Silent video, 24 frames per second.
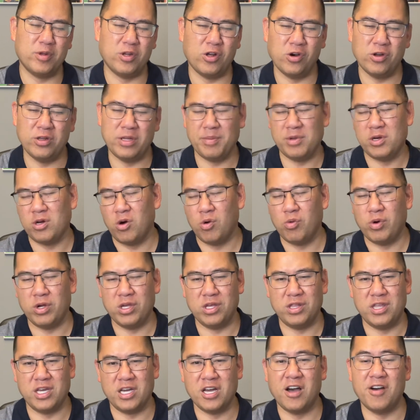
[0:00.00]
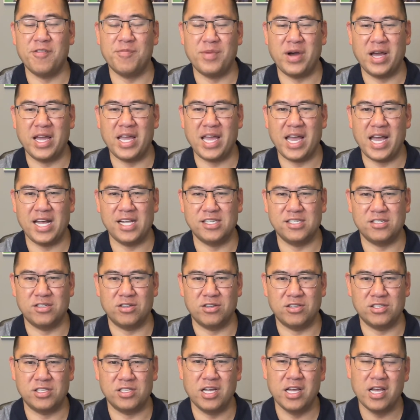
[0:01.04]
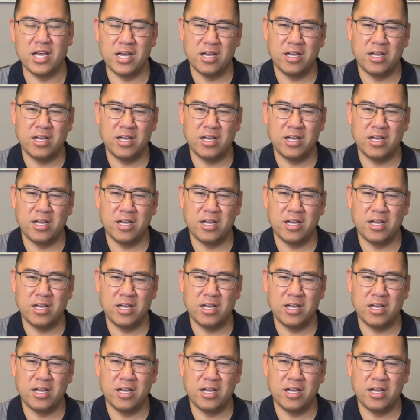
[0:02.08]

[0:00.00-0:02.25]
below. Let me know what you think of my answers.